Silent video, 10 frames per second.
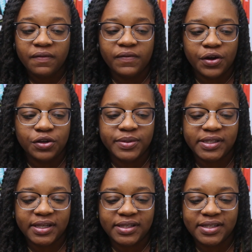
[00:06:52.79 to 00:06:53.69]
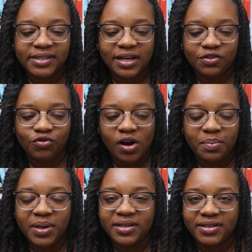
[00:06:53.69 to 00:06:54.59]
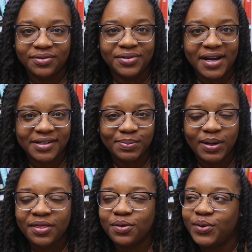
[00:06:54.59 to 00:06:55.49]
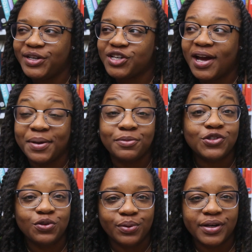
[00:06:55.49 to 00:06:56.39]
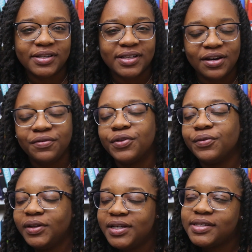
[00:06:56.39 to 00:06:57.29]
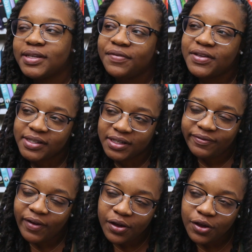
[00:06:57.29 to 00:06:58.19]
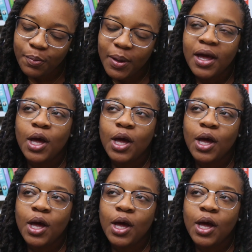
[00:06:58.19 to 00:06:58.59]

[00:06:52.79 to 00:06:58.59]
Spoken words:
Volume 6 does not drop until next month, which I am super excited for the release of the 6th volume,